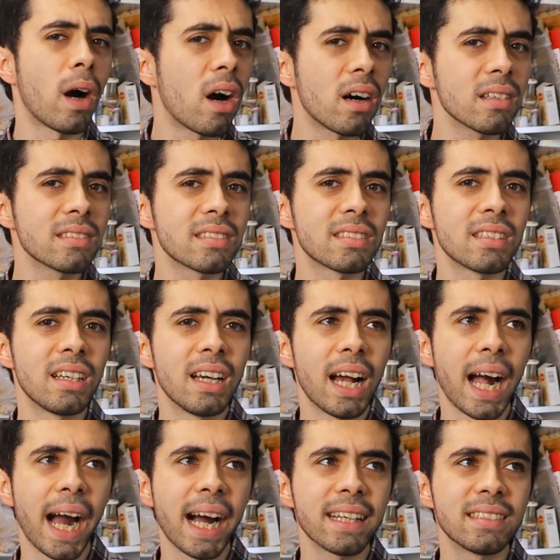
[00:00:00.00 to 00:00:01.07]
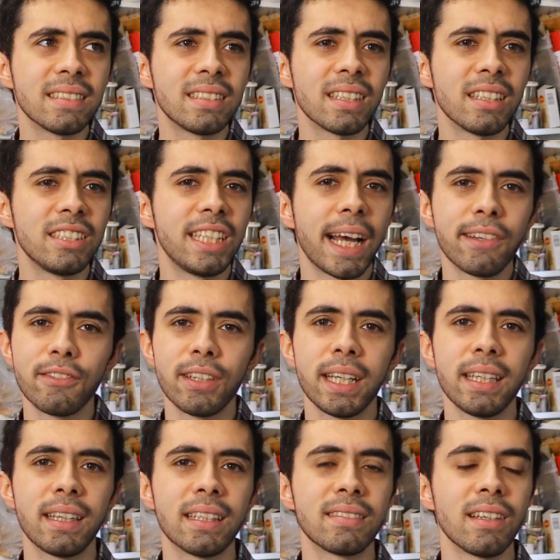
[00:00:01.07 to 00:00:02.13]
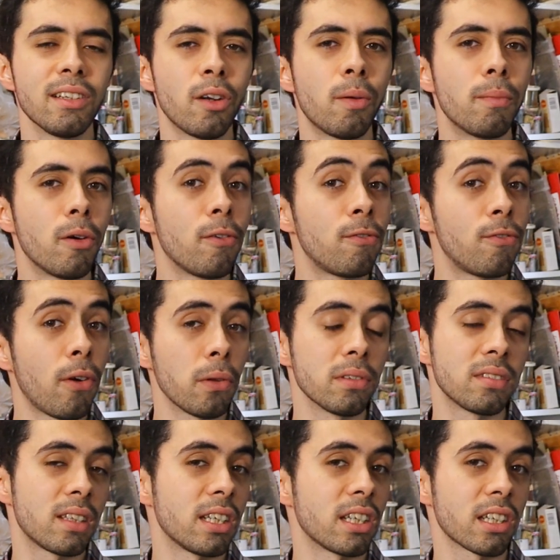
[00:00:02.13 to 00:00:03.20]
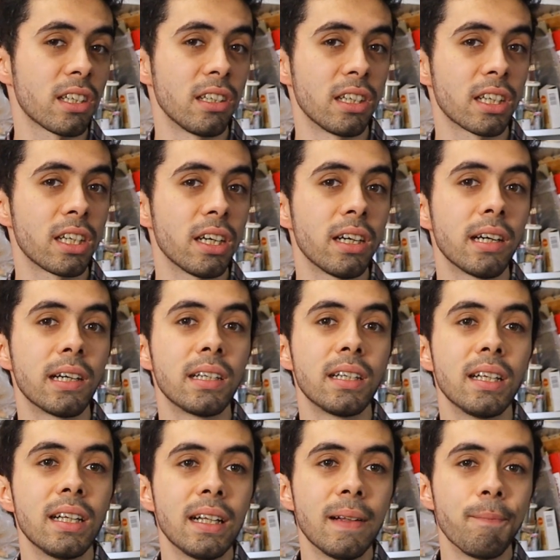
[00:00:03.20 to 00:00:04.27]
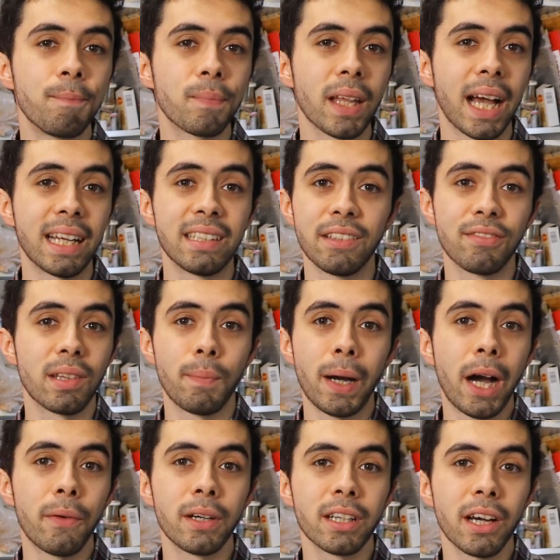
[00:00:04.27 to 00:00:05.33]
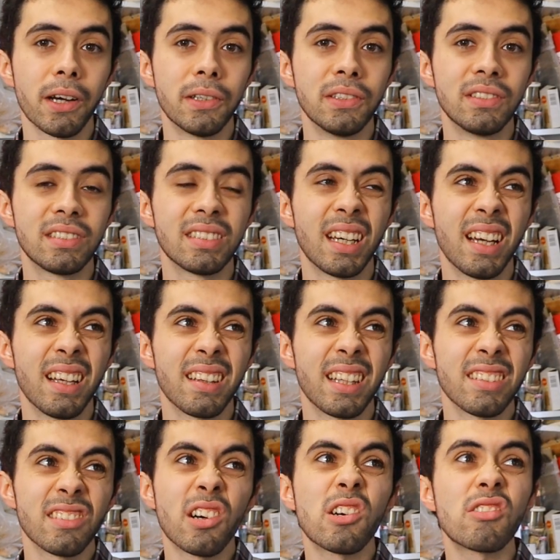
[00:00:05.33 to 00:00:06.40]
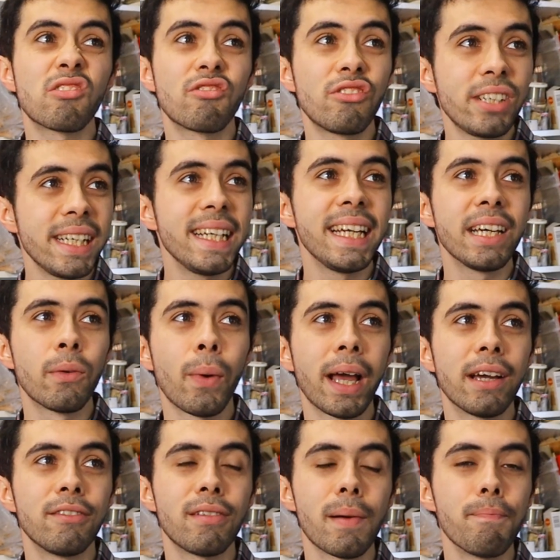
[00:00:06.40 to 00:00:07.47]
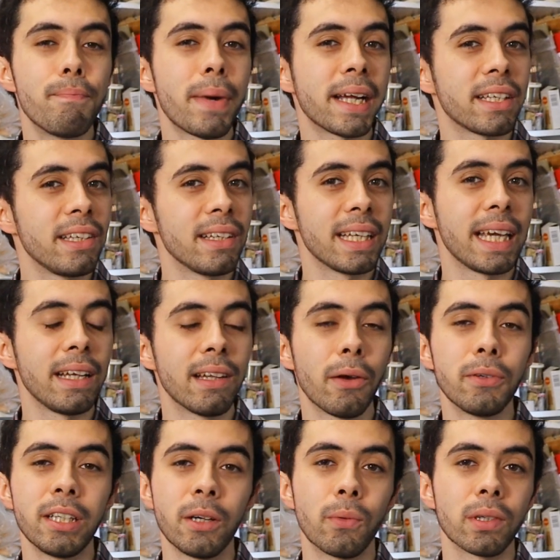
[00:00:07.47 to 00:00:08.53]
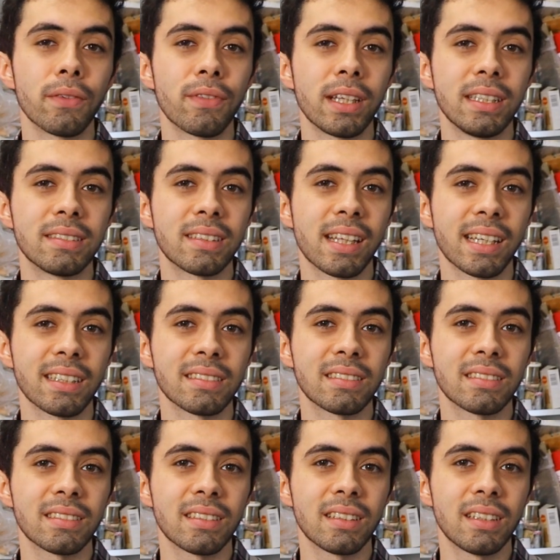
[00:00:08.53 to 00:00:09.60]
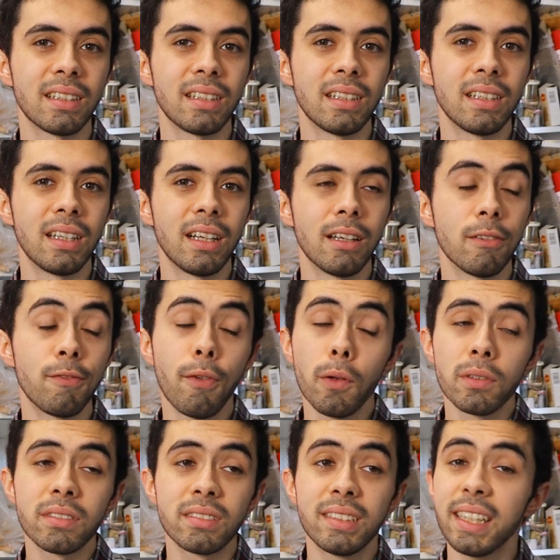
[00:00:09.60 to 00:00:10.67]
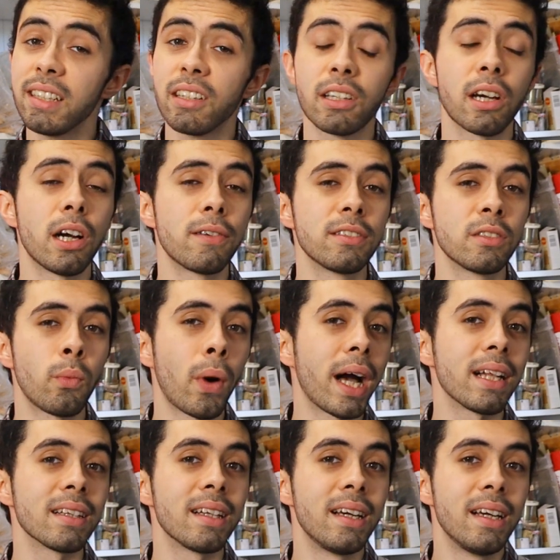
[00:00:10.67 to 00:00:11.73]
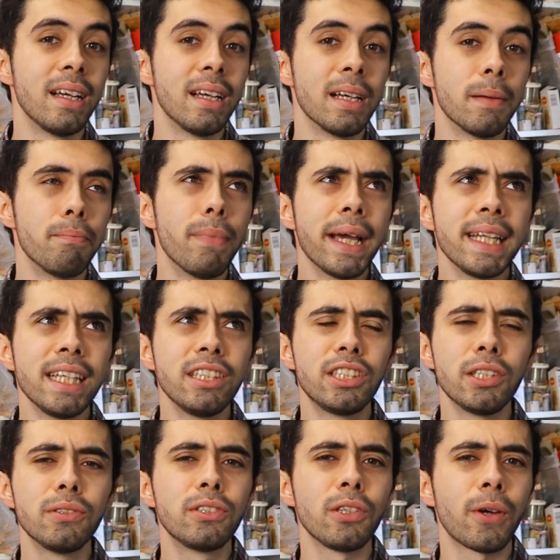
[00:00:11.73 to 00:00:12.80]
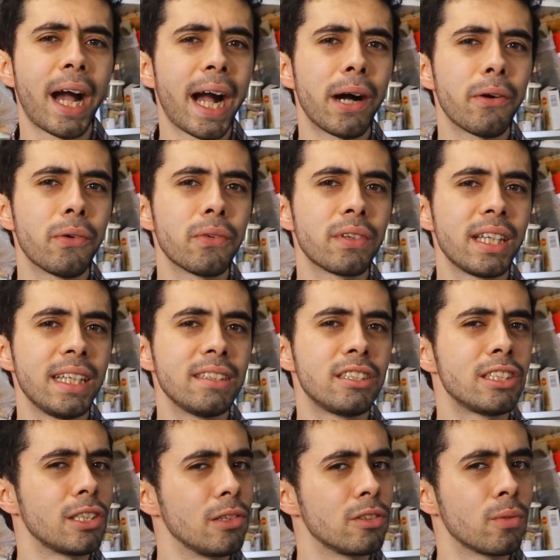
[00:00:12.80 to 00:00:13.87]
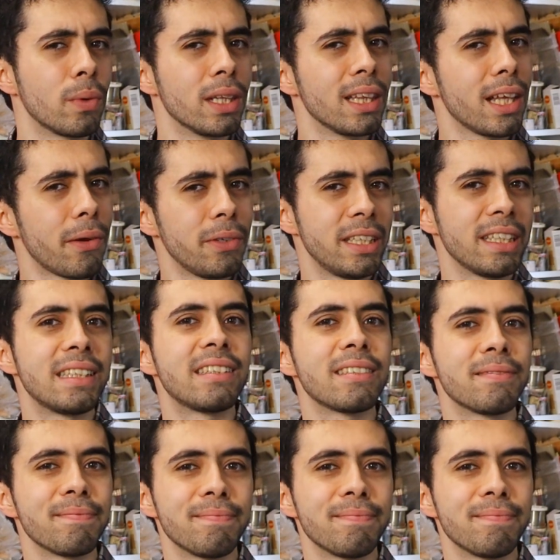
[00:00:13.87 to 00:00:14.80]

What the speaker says: parts, and generally there's a lot more faults that can occur. And if the power goes, there's not really a way of manually loading one of these things. Faults did occur as well, mainly due to how these chutes were loaded.